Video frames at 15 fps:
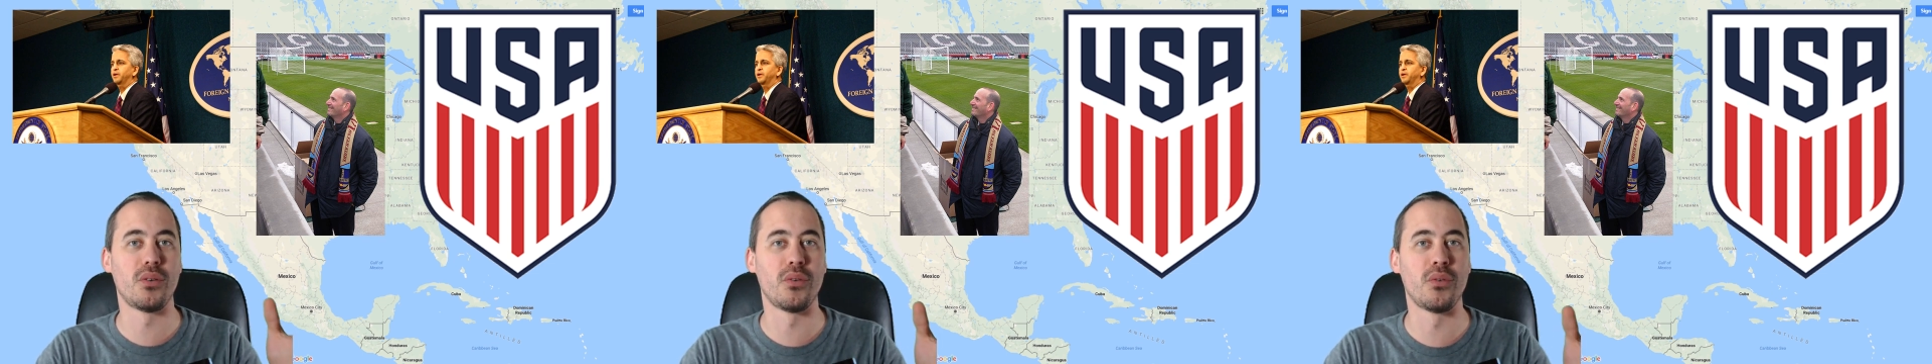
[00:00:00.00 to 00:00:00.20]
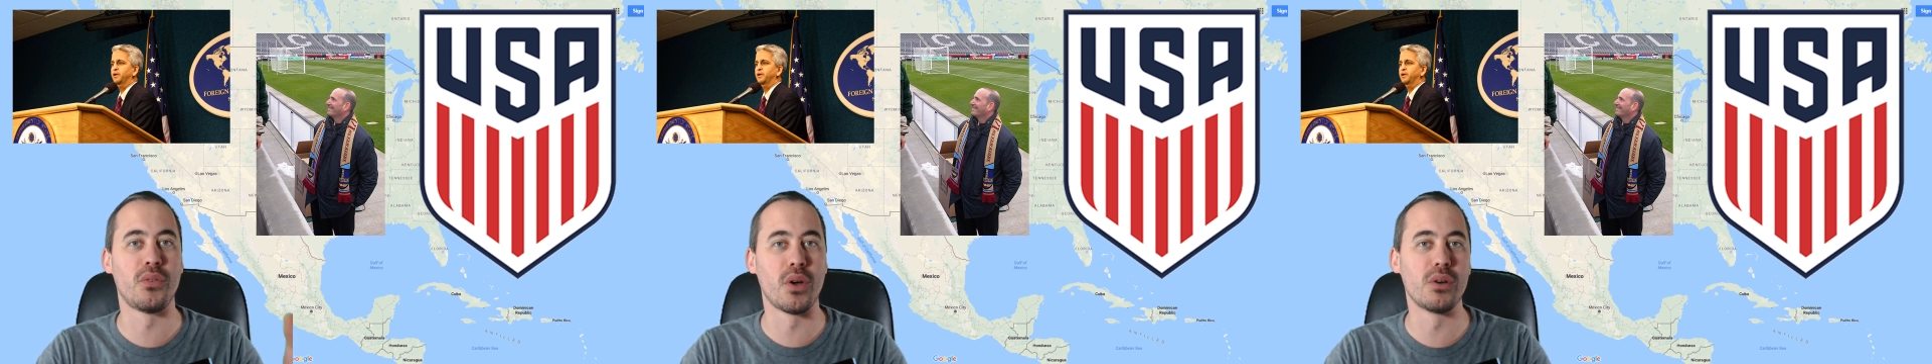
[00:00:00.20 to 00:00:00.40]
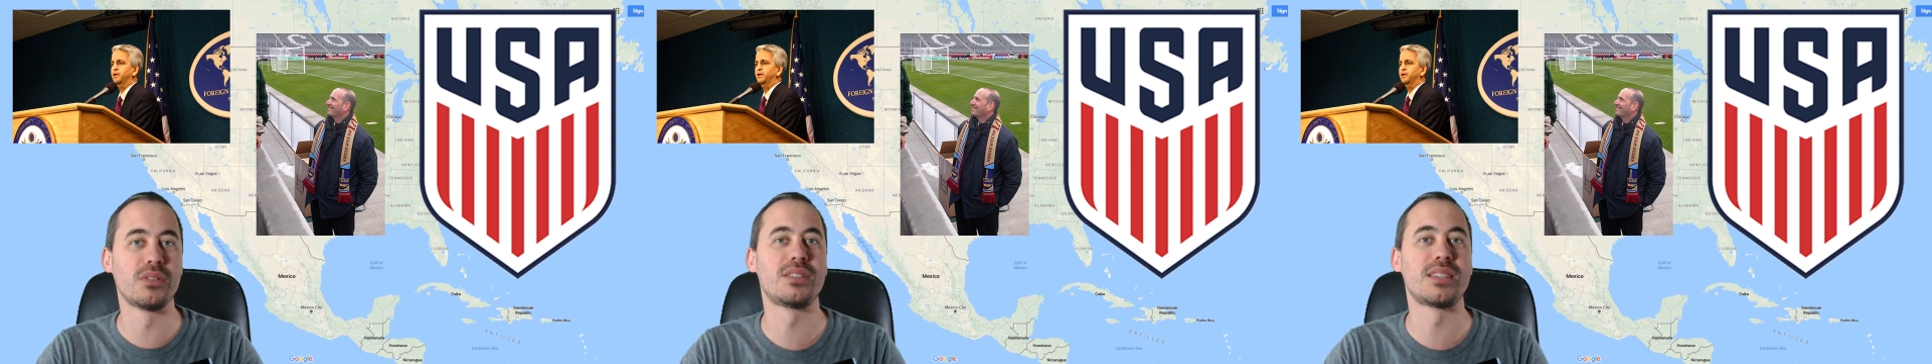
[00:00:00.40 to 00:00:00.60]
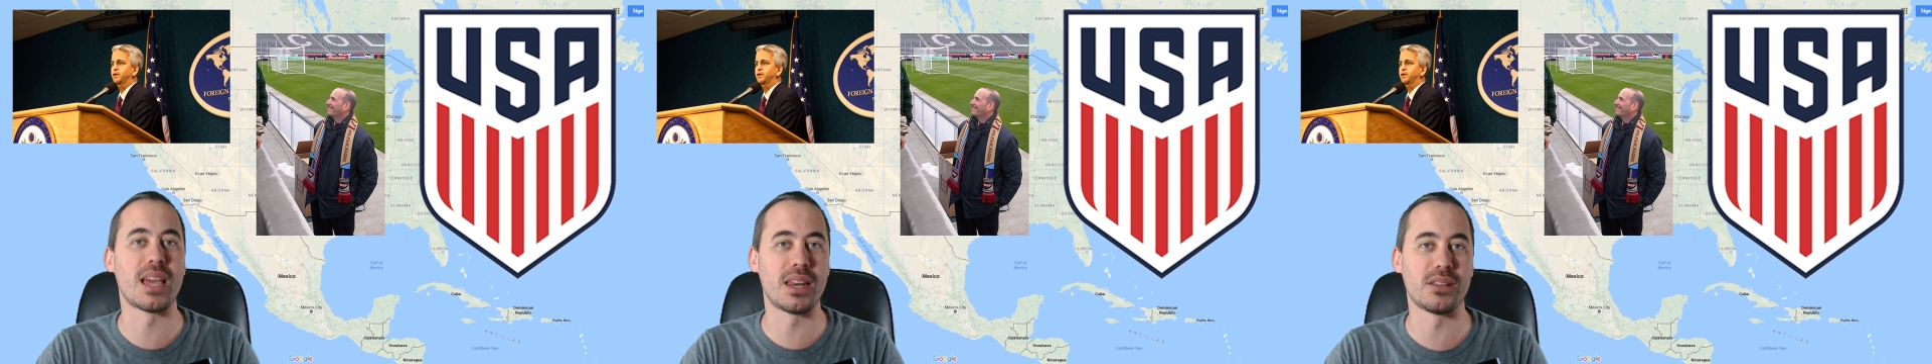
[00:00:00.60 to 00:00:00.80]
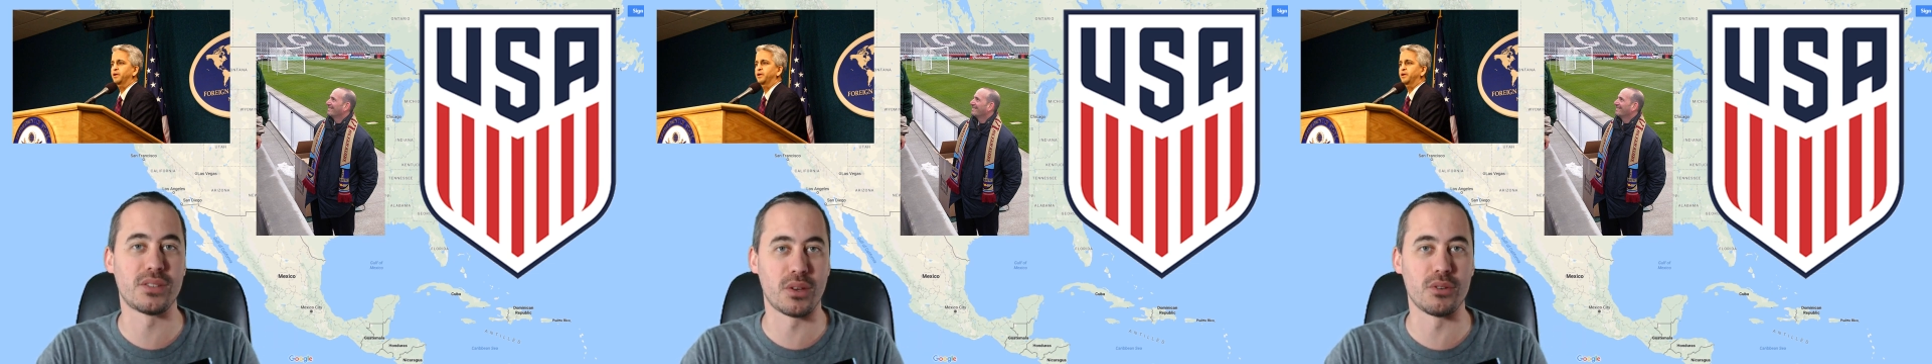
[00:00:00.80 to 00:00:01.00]
those
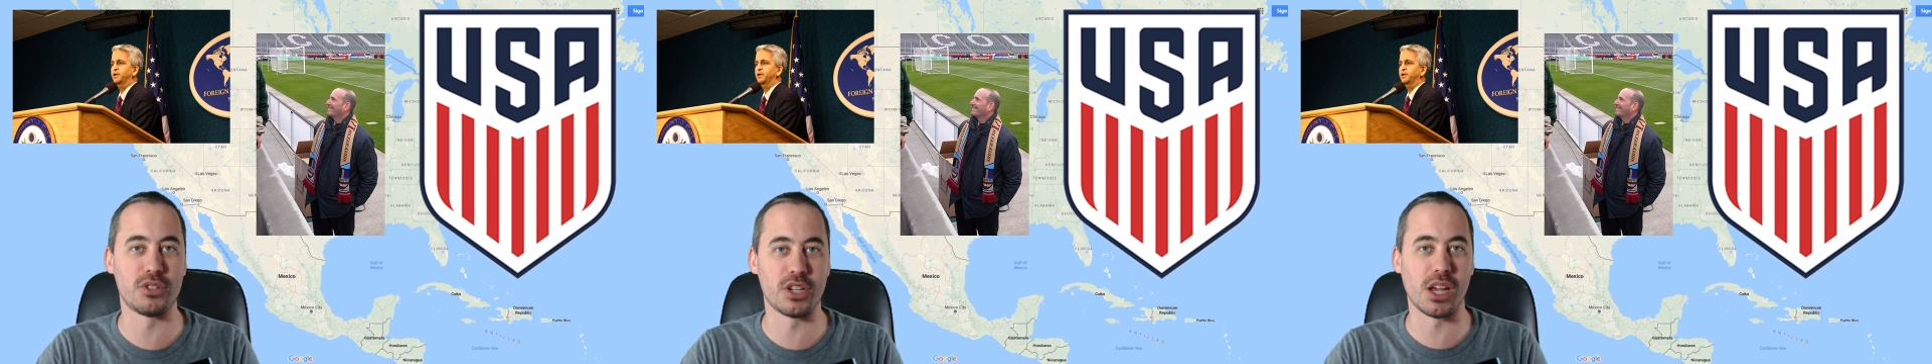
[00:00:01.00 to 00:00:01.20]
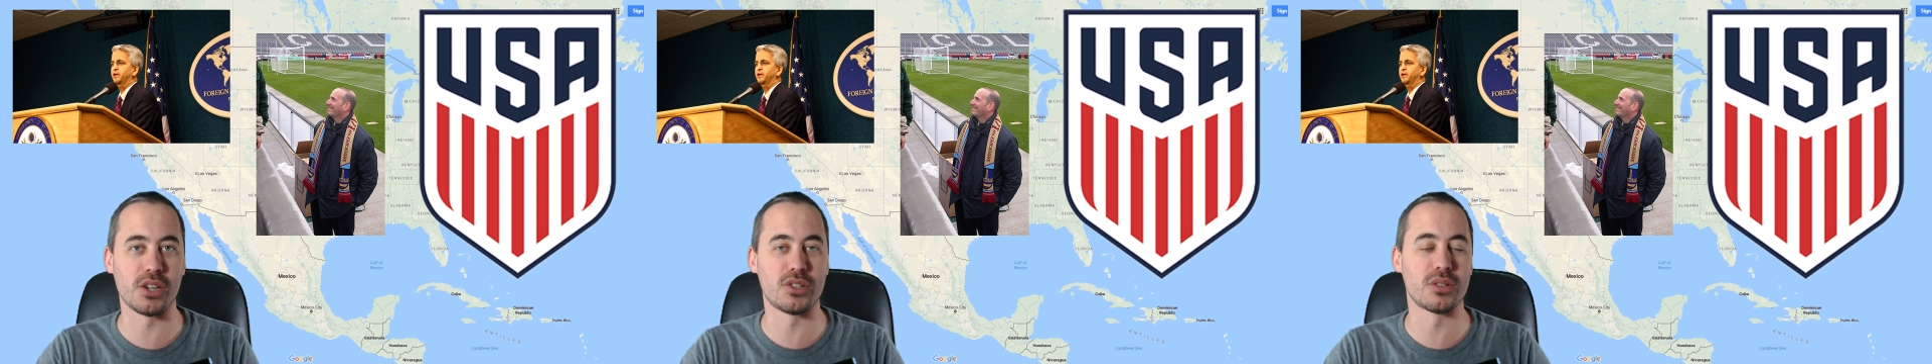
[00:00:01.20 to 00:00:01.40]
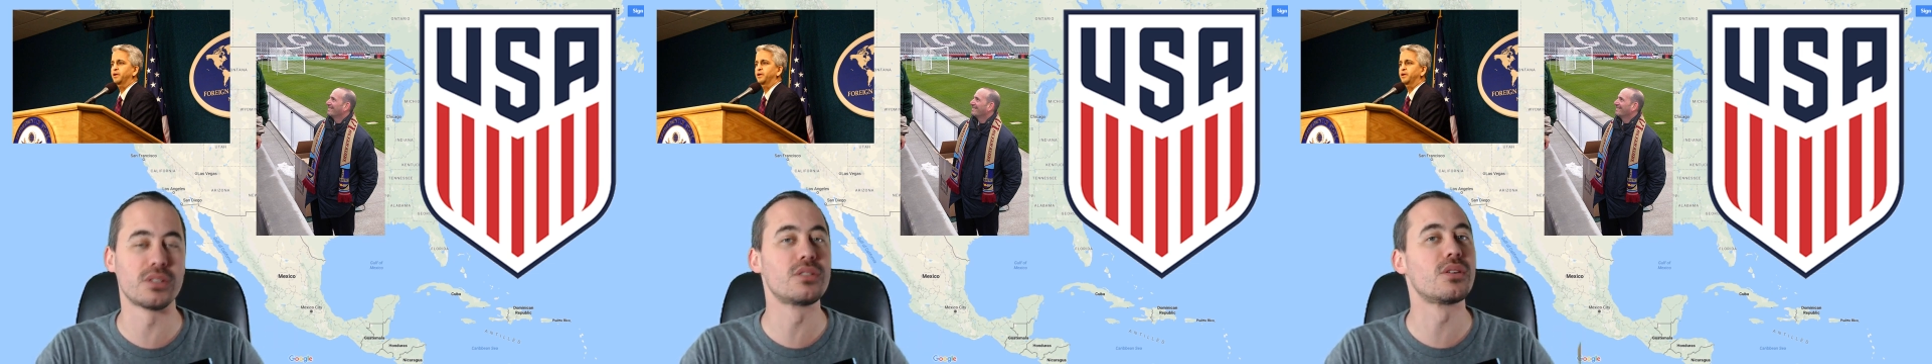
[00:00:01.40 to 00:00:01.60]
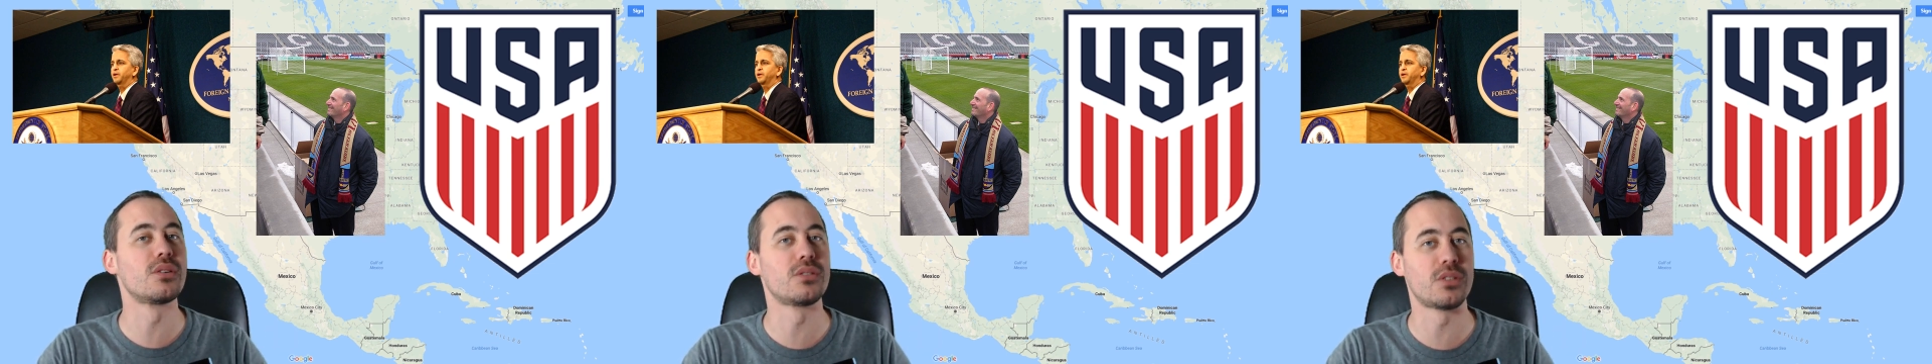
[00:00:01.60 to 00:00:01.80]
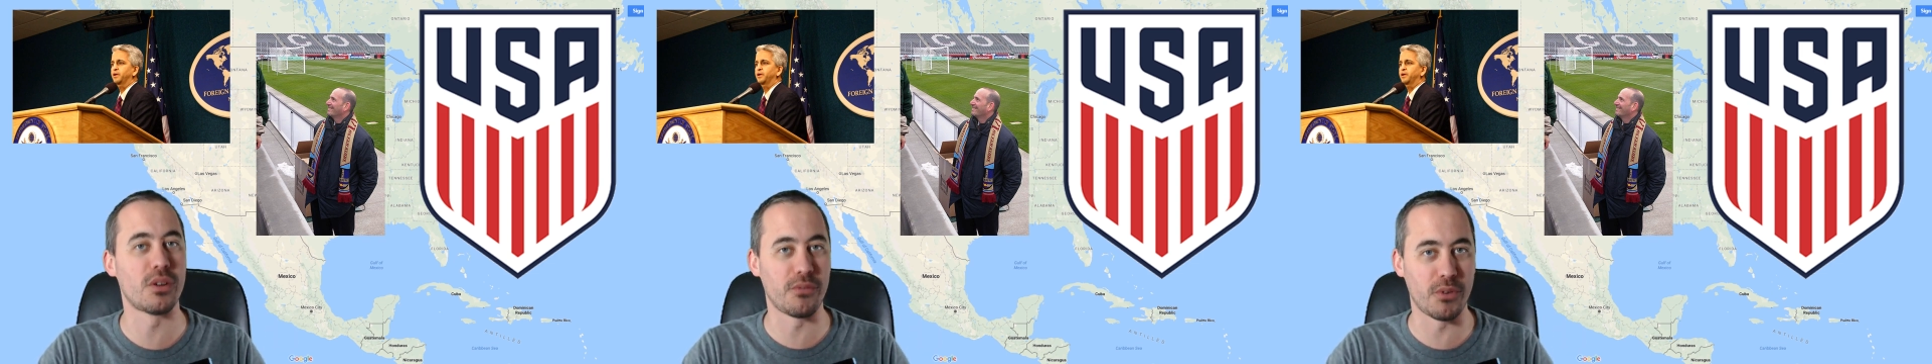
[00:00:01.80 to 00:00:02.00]
state associations
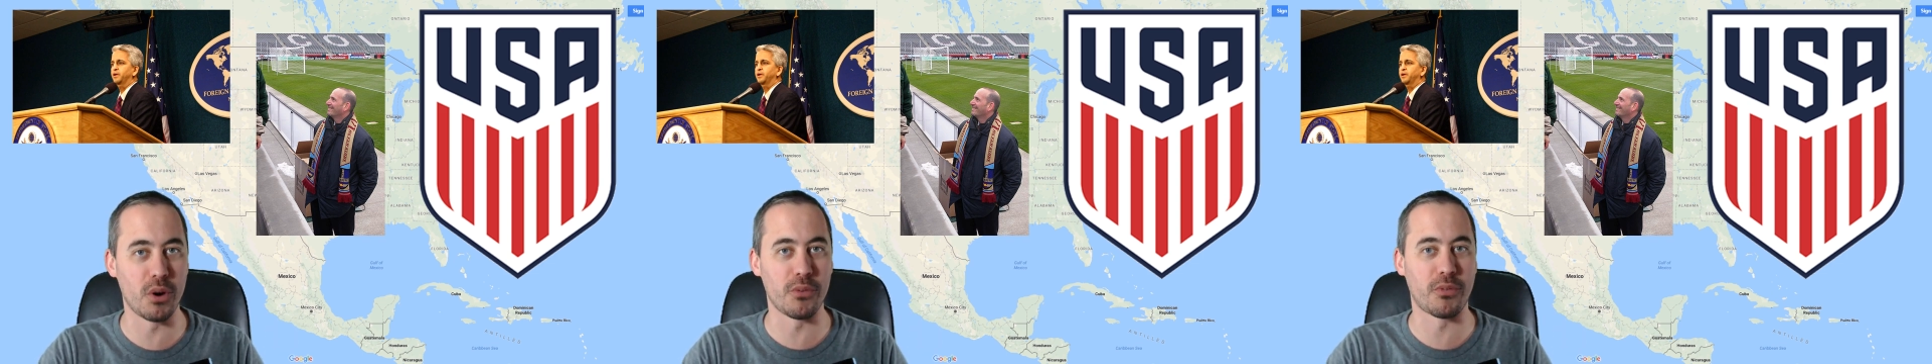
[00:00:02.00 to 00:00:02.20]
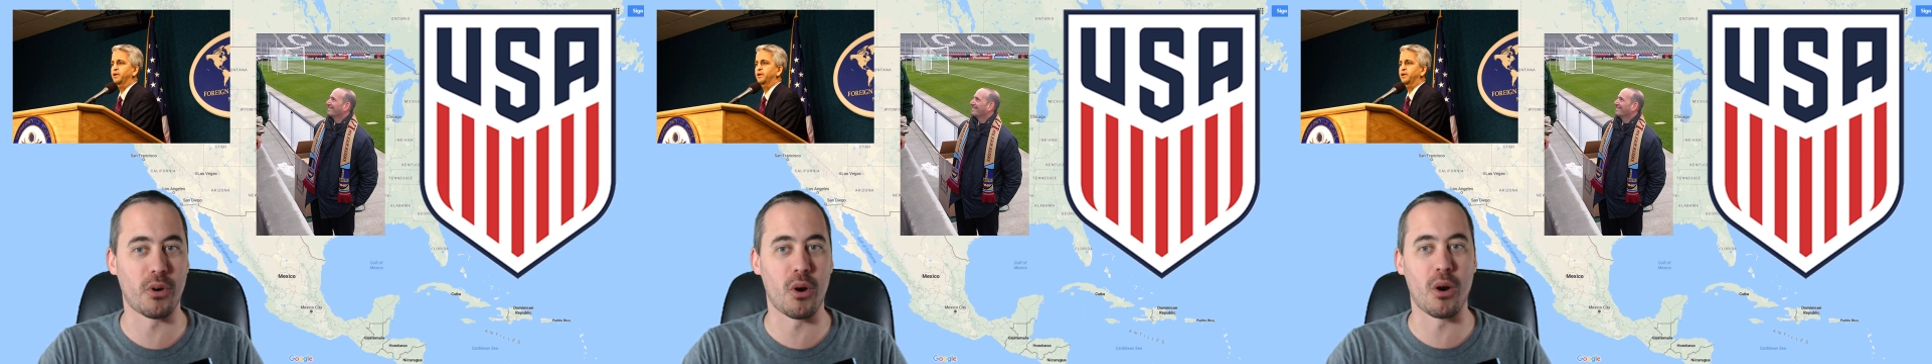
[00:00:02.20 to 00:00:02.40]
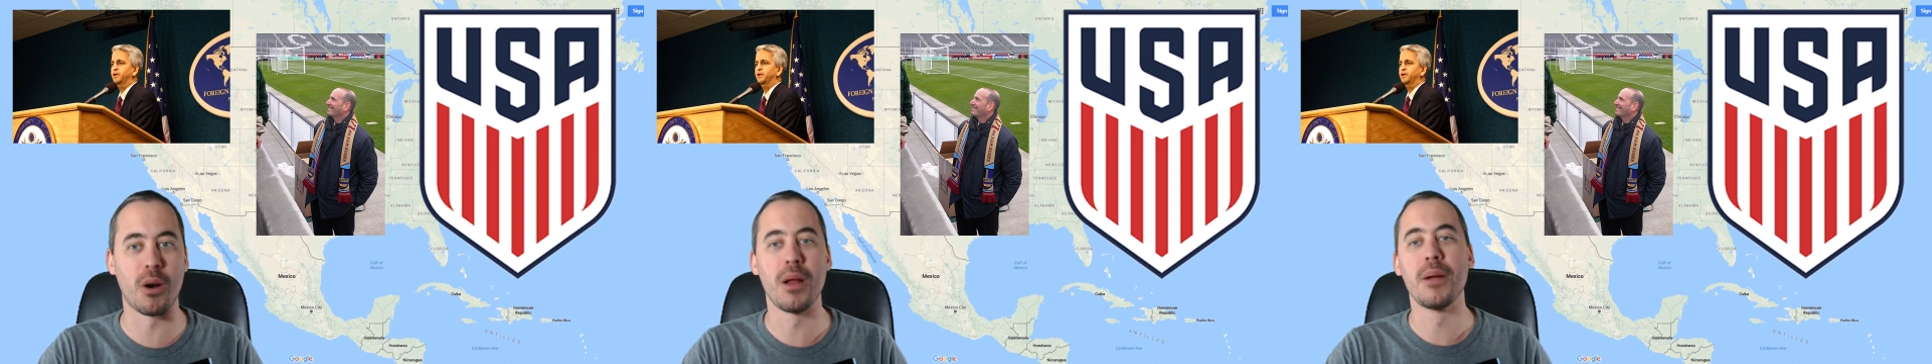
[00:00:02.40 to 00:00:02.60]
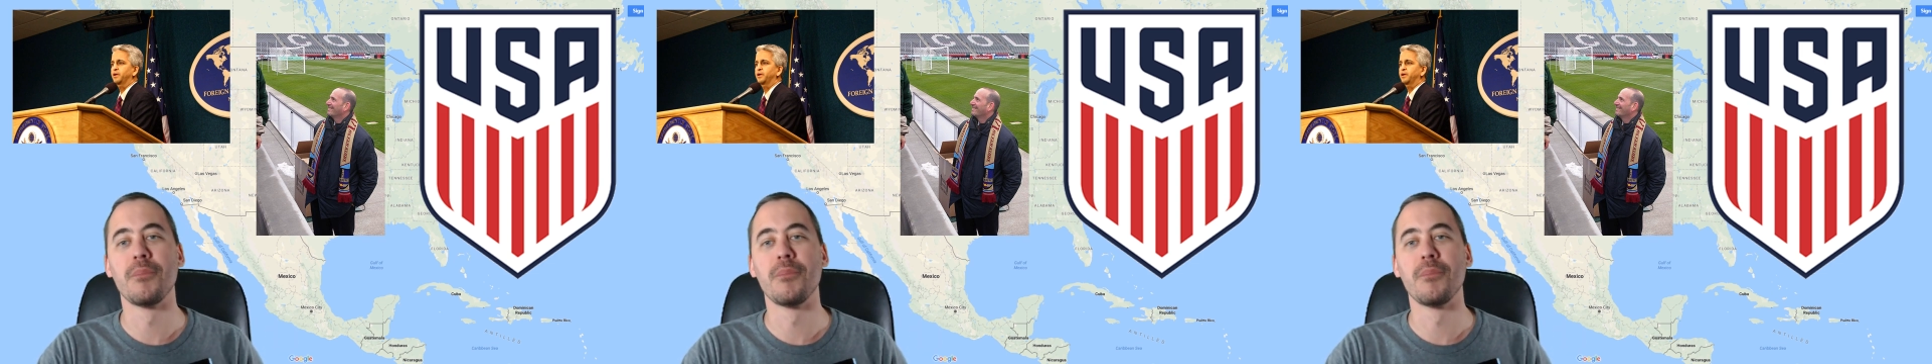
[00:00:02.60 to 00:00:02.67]
to vote for her.